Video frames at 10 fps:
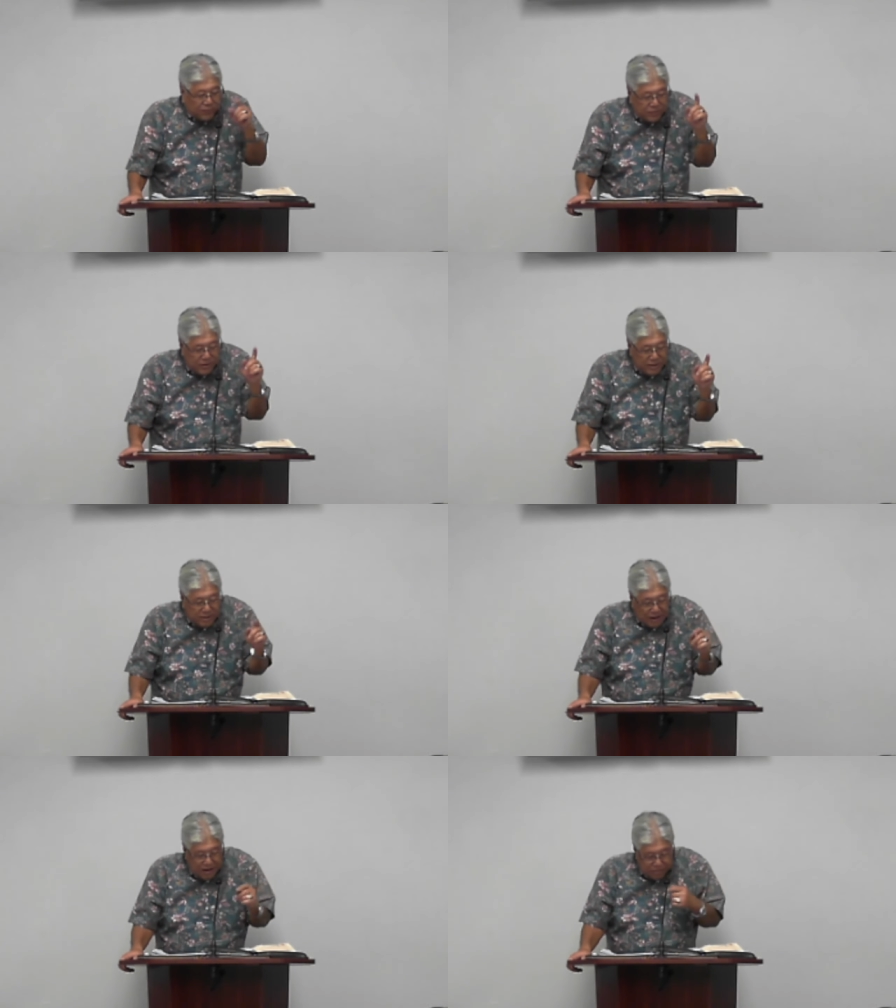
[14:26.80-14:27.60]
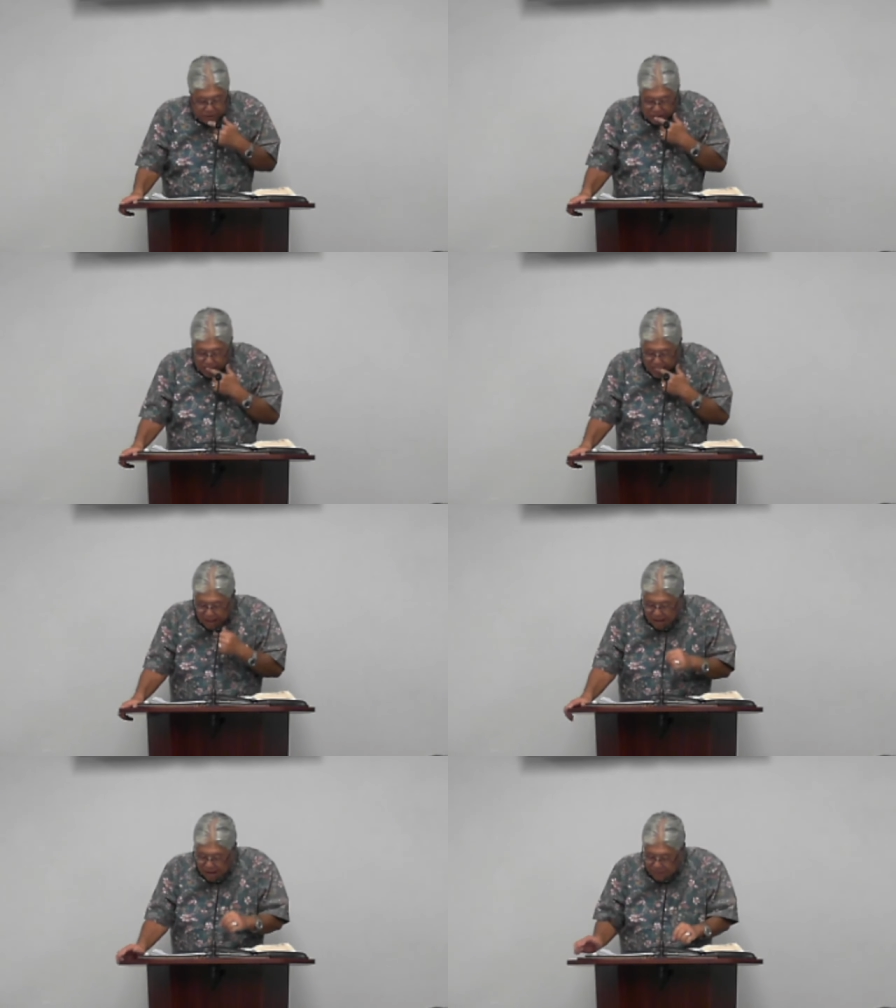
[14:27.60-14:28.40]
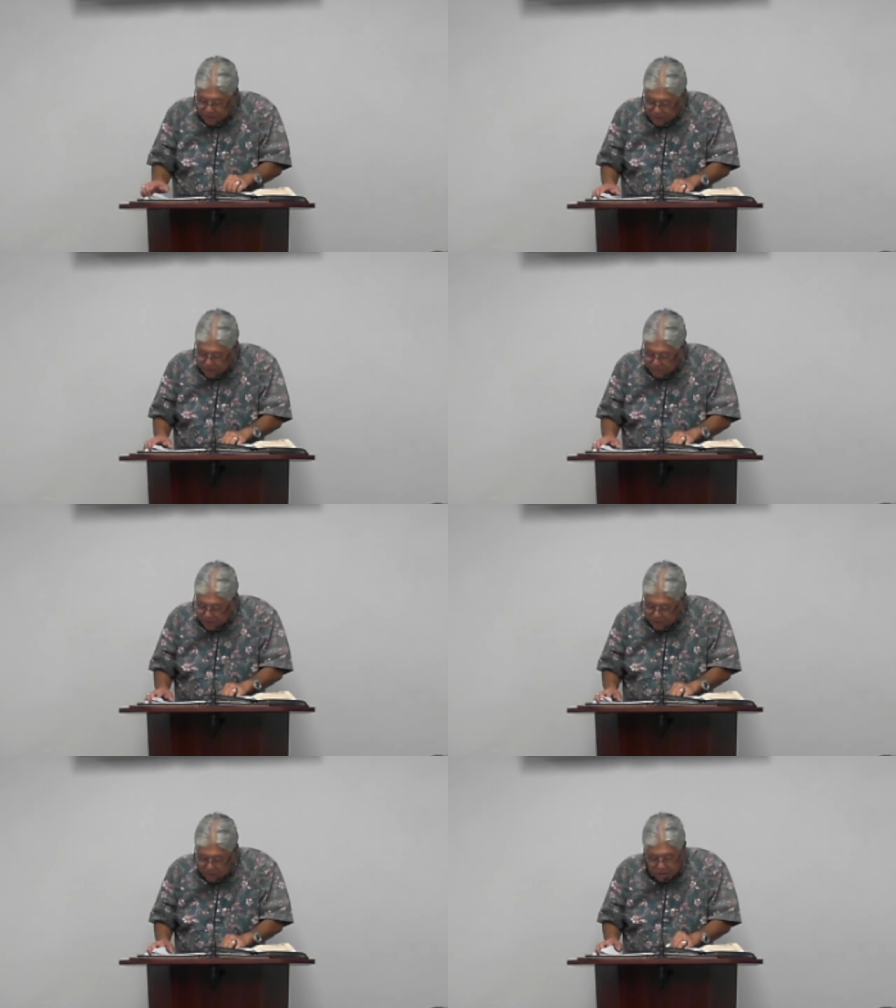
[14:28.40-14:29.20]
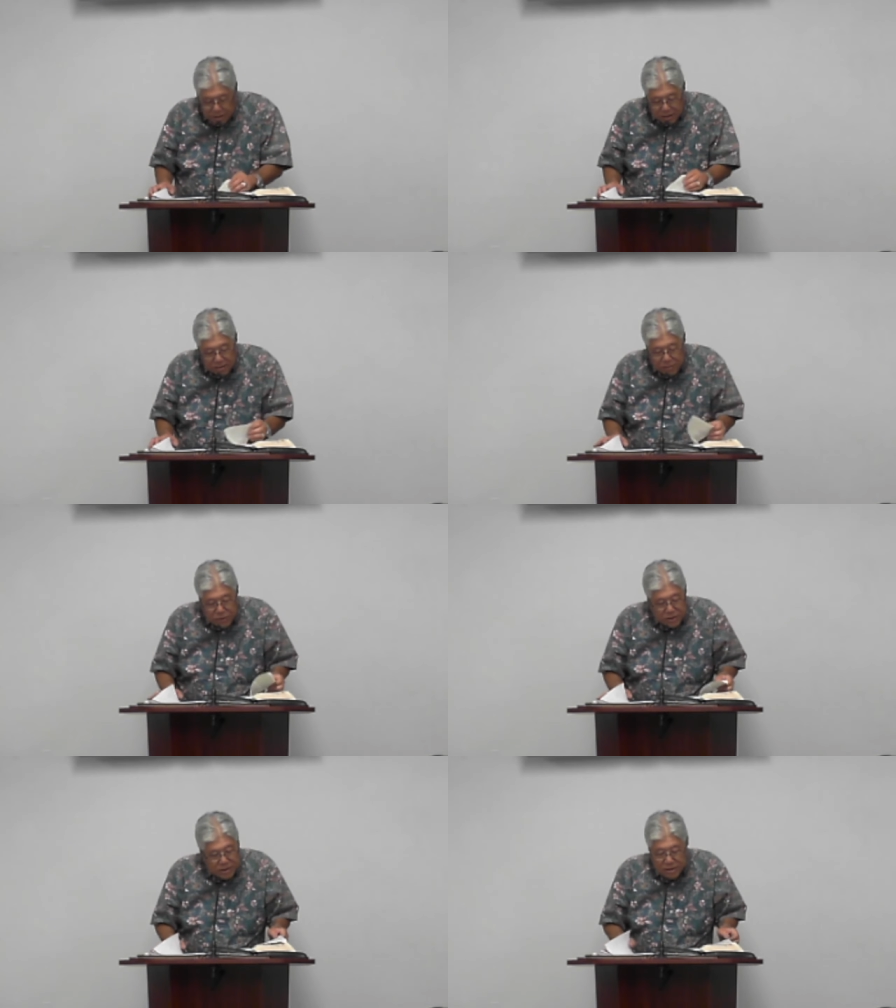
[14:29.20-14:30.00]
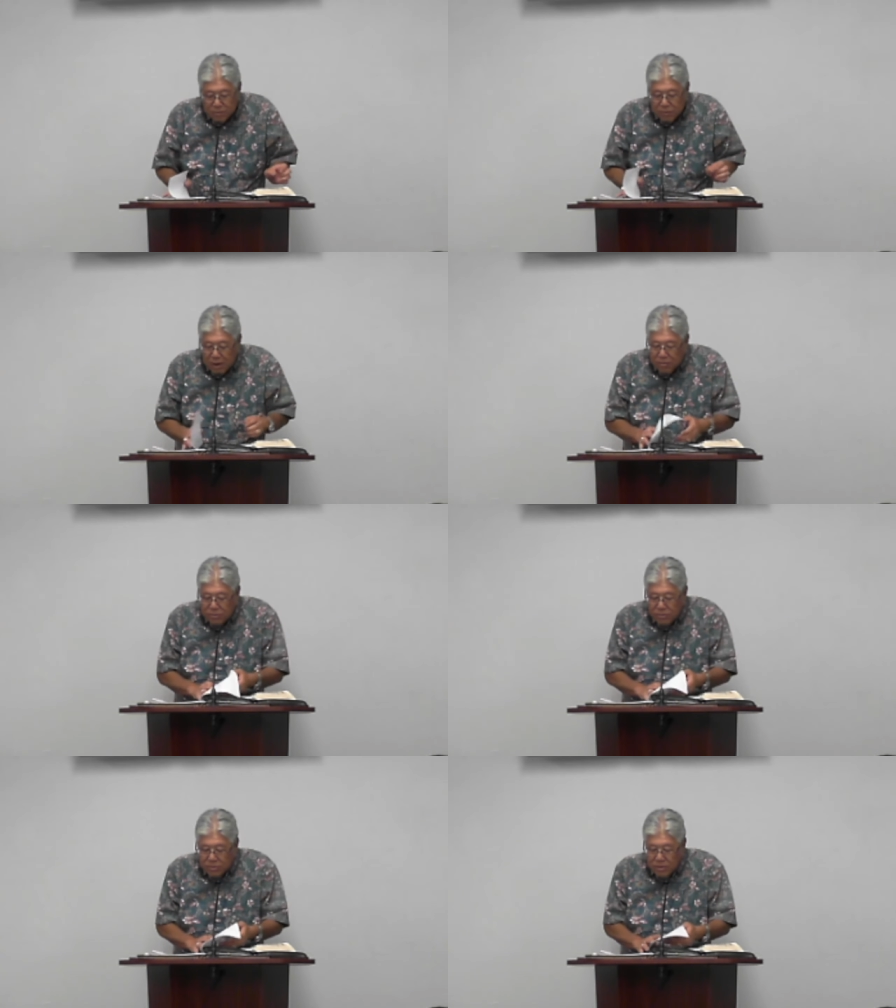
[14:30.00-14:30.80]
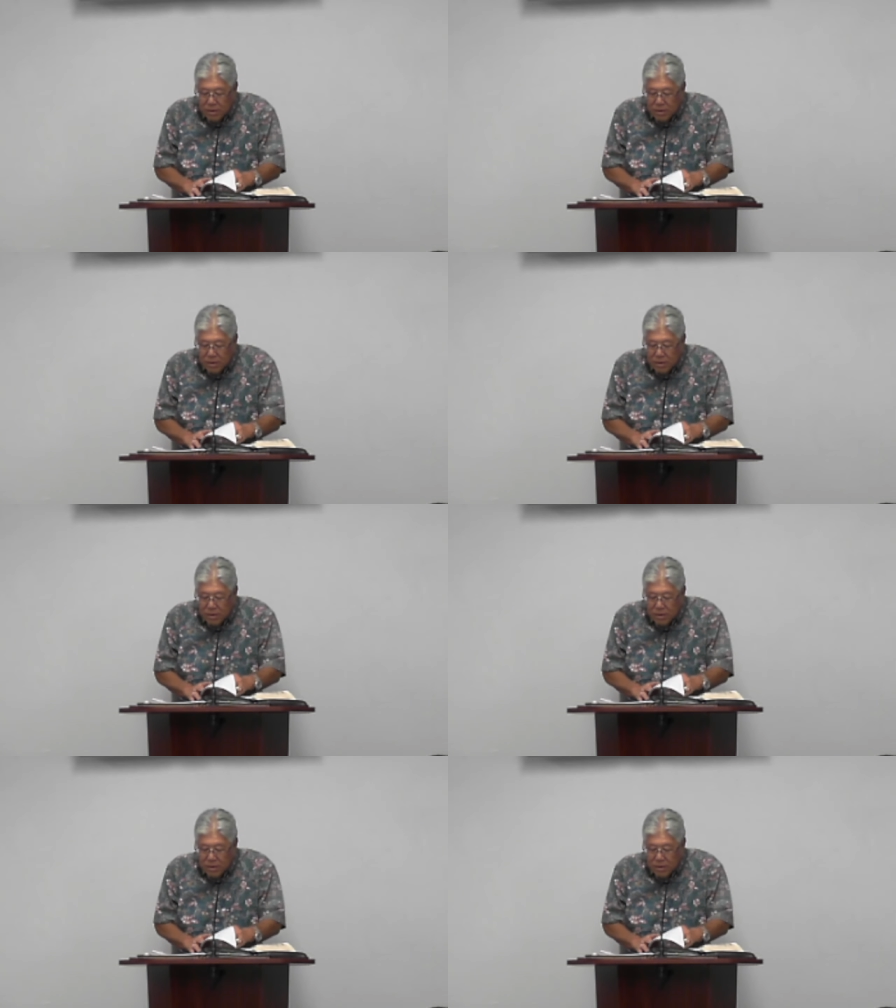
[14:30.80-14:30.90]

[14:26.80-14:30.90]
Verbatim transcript: for the entirety of the com uh, community around you.